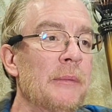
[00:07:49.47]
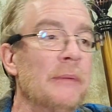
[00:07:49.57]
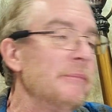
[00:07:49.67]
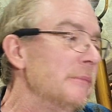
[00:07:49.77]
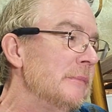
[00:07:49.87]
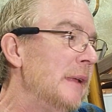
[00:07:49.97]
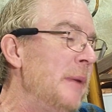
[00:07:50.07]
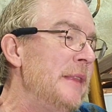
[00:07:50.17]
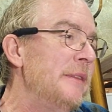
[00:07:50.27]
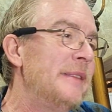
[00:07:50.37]
Well, I
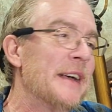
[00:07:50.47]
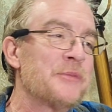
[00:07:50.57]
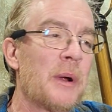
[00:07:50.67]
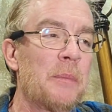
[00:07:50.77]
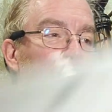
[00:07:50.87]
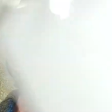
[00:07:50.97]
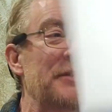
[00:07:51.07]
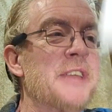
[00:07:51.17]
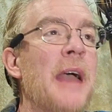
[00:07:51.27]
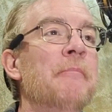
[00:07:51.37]
mean, that's why we're playing
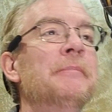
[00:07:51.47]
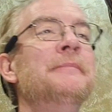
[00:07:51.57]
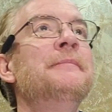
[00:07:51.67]
this game.